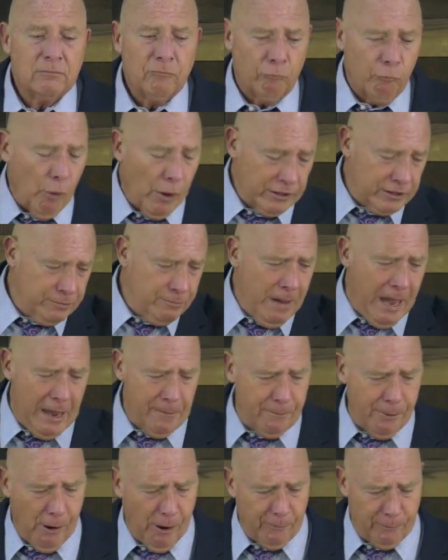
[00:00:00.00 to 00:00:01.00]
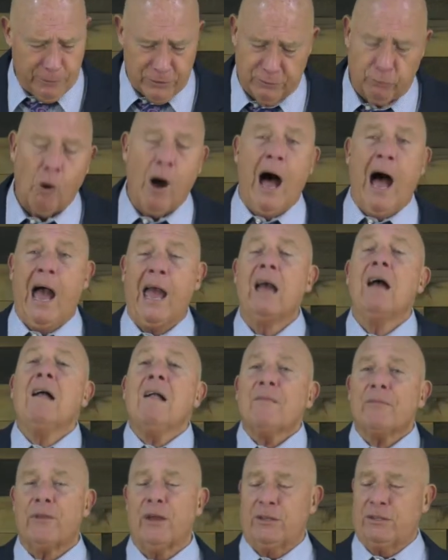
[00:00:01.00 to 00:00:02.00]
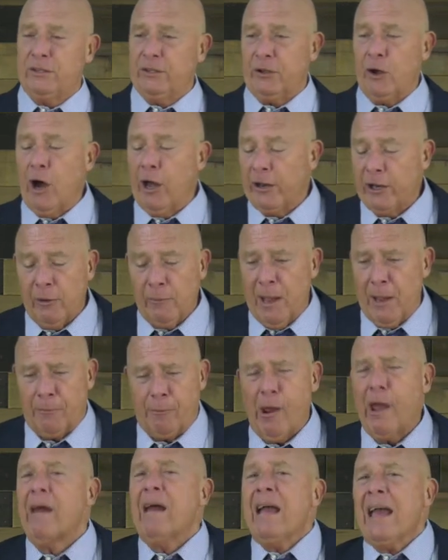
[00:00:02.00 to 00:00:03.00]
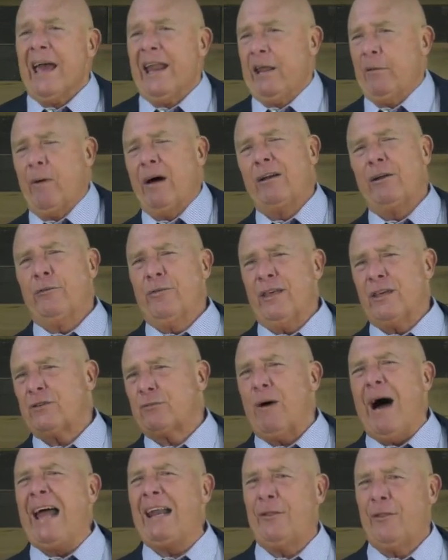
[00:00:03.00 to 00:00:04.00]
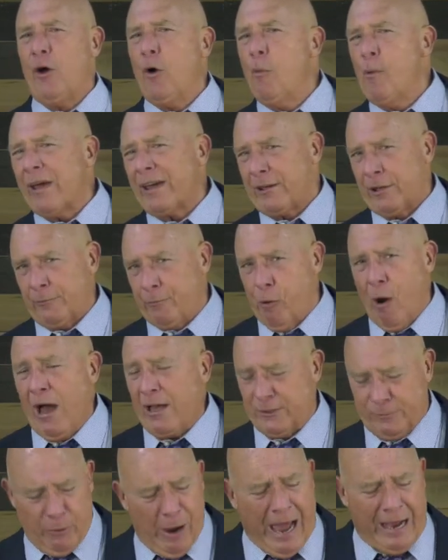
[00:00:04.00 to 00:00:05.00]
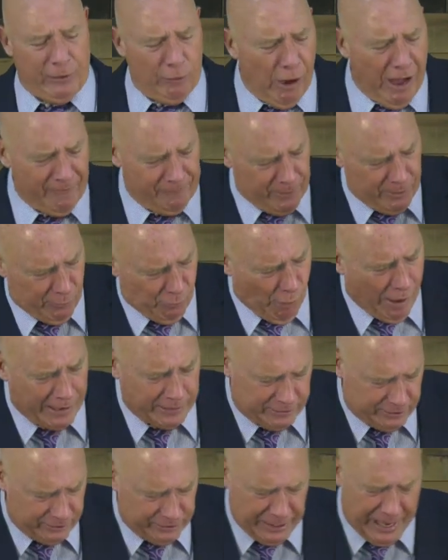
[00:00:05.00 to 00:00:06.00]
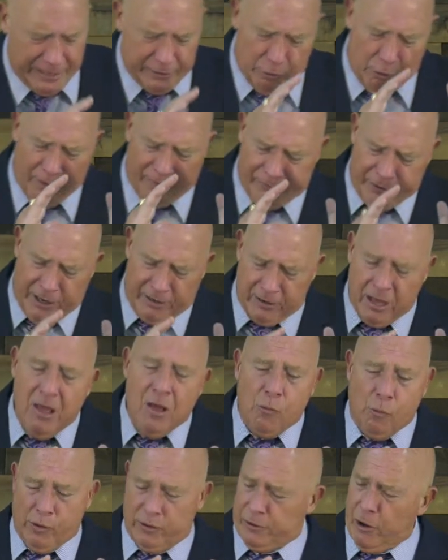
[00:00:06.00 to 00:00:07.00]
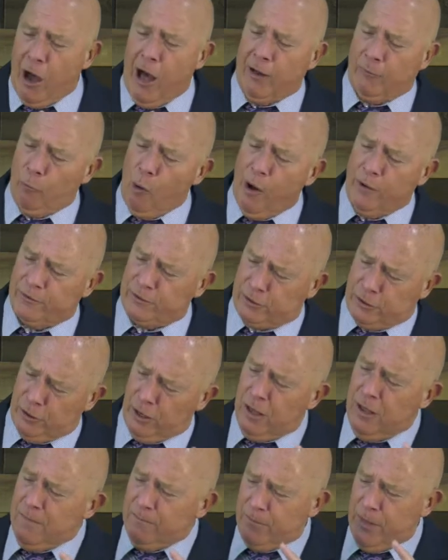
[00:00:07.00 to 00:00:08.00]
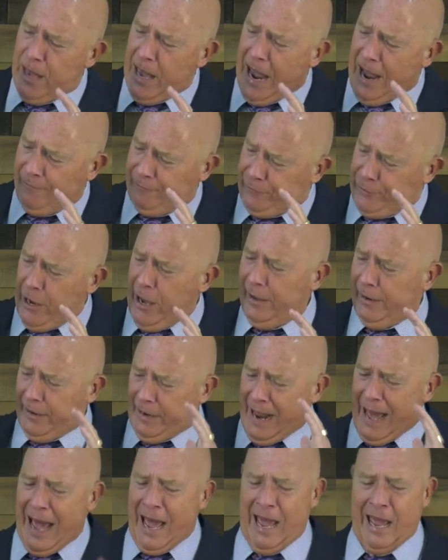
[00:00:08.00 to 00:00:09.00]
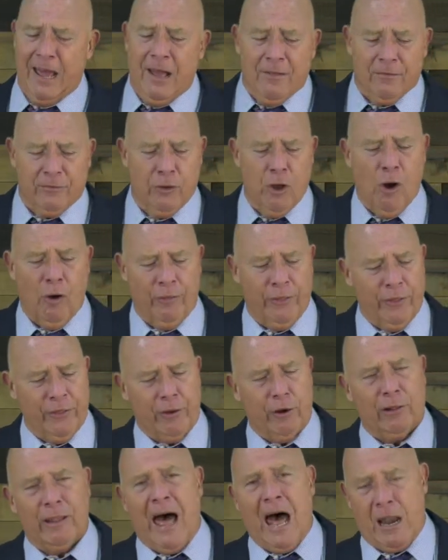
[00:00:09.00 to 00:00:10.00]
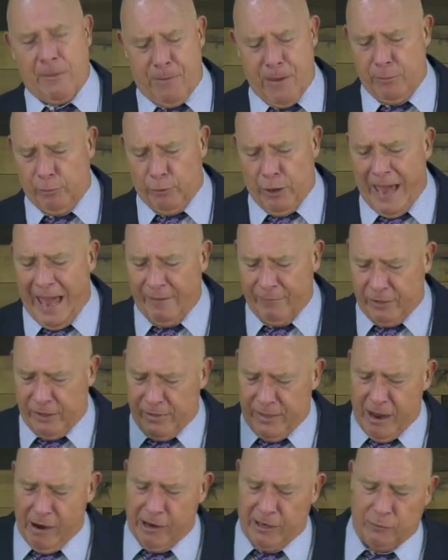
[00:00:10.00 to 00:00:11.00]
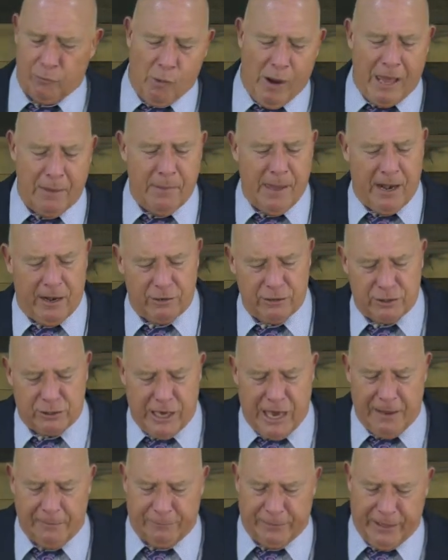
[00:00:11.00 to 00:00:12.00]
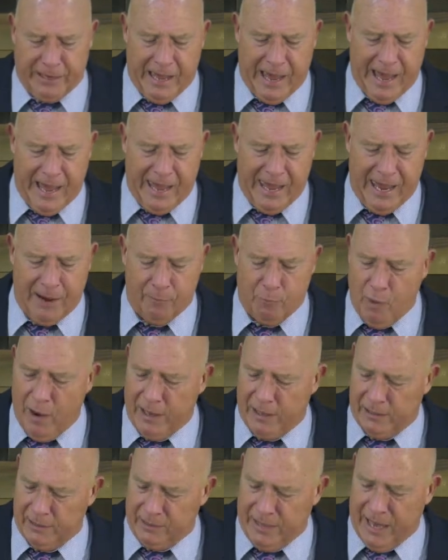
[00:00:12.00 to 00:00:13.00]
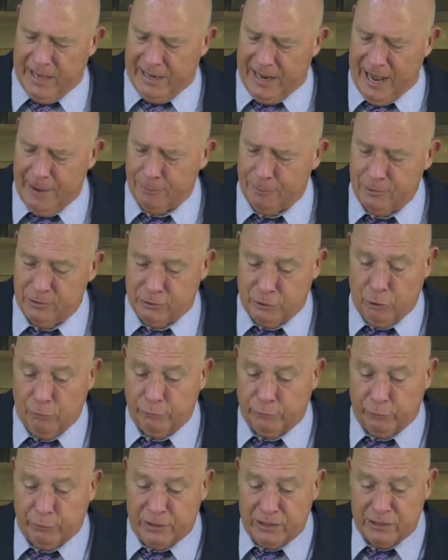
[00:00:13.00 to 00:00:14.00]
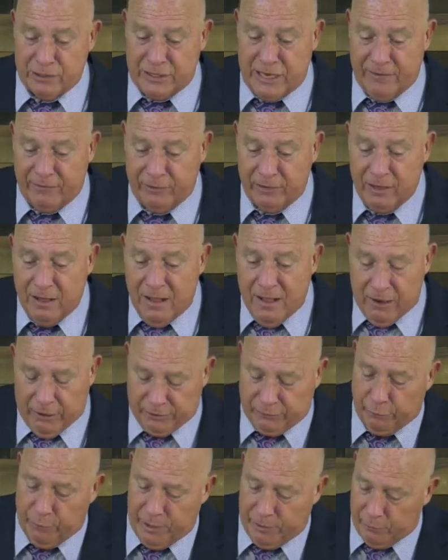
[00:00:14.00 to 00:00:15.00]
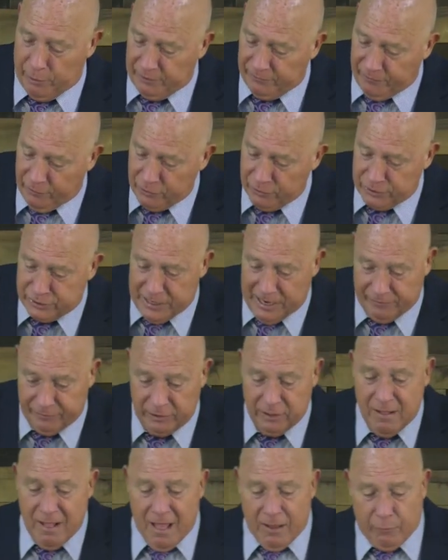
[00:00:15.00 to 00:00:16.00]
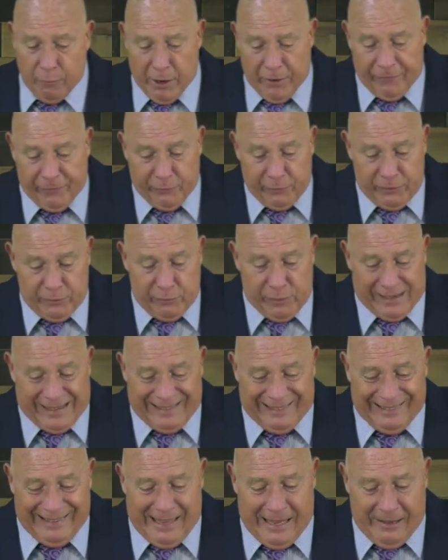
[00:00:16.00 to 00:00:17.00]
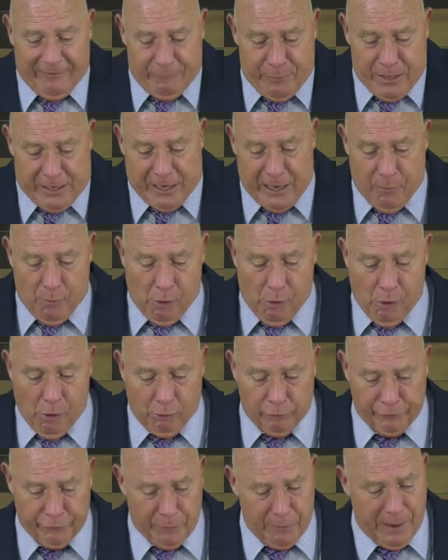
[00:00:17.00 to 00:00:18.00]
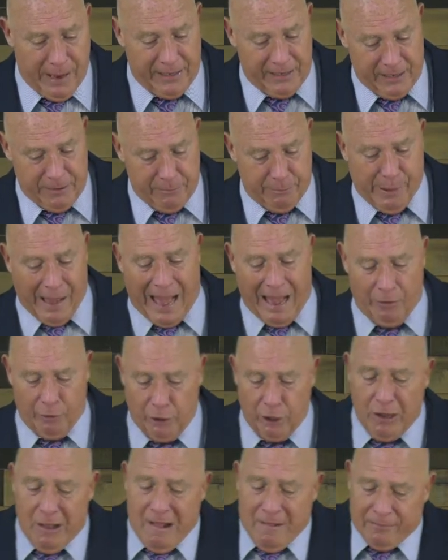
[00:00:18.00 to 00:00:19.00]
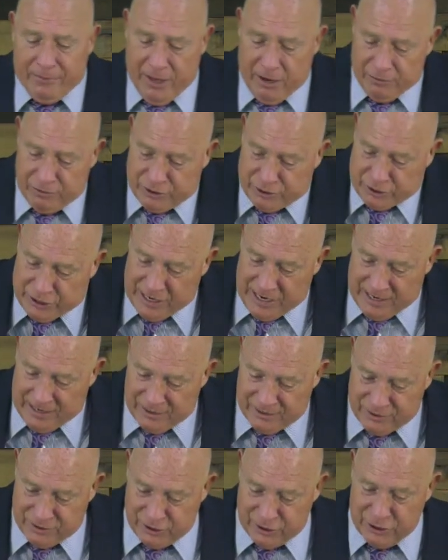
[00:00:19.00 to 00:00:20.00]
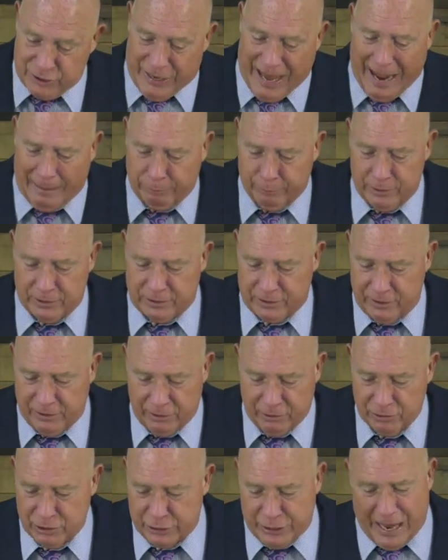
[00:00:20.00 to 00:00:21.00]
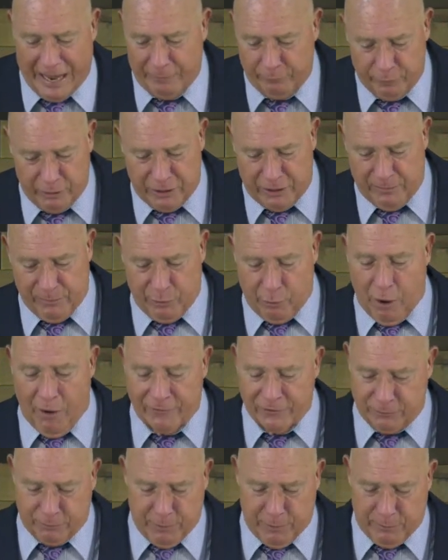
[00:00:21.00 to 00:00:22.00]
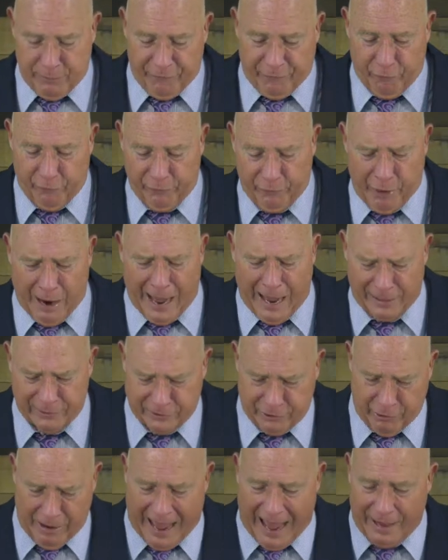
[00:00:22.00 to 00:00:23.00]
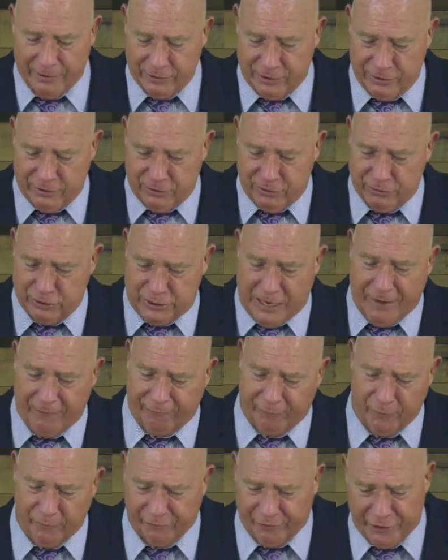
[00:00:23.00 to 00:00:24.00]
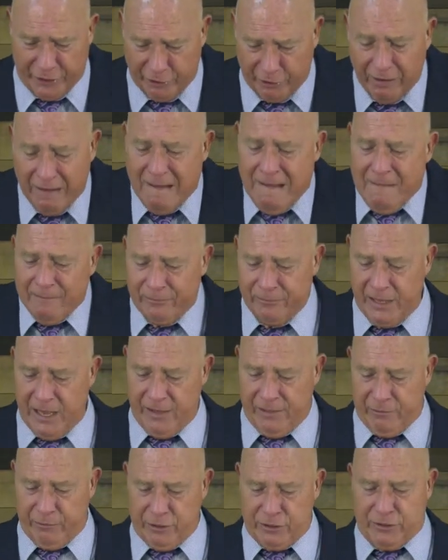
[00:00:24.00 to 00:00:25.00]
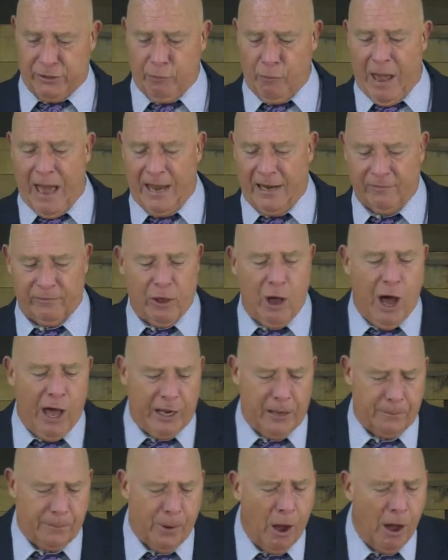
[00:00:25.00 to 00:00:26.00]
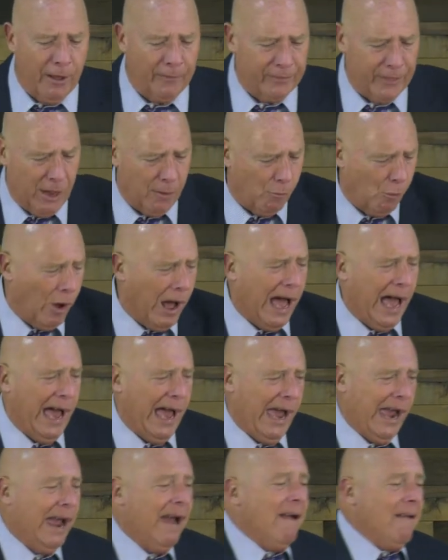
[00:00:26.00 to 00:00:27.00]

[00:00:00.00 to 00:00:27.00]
What's my purpose? Why doesn't God hear my prayer? And he wondered this why do the wicked prosper? I know I've been righteous. I know I've done what God wants to, to have done. And I know that there are a lot of people who haven't, and they're in way better shape than I am. Why did that happen? Job 27 or 21, verse 7 Wherefore do the wicked live? Become old, are mighty in power. Their seed is established in their sight with them, their offspring before their eyes. Their houses are safe from fear. Neither is the rod of God upon them. Why